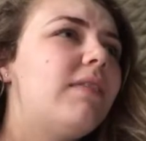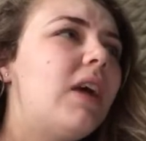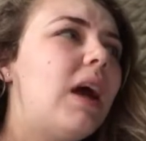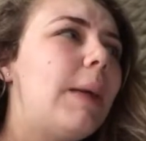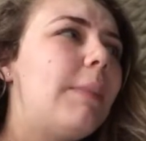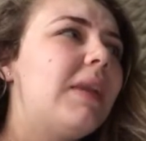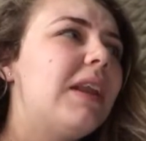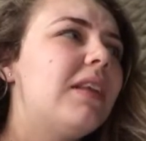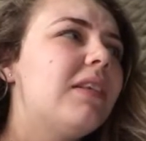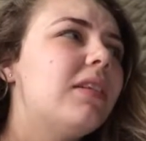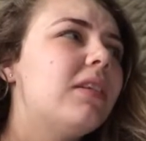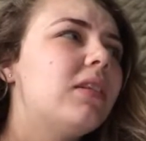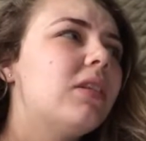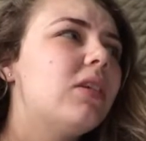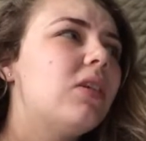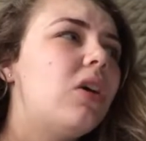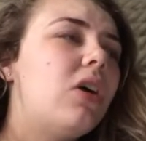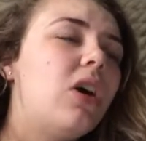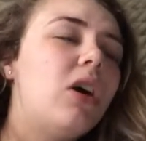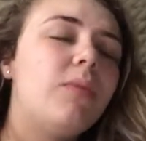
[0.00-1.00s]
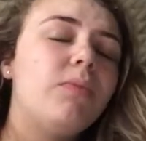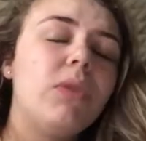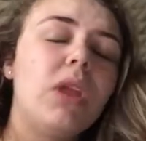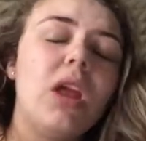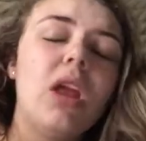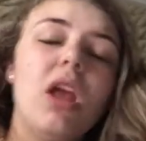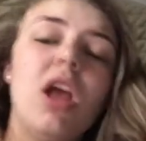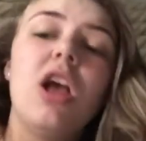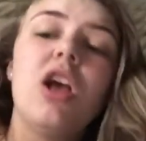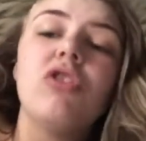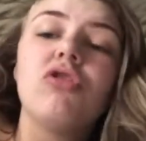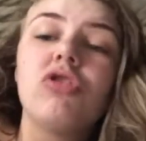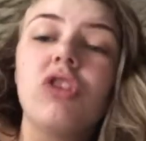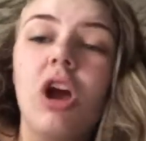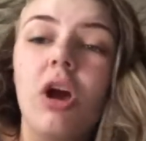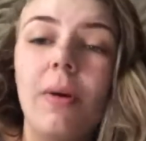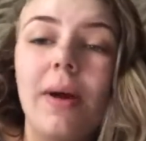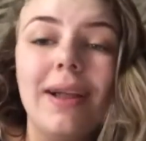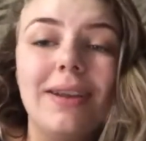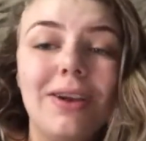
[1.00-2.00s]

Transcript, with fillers: five minutes in the car. So I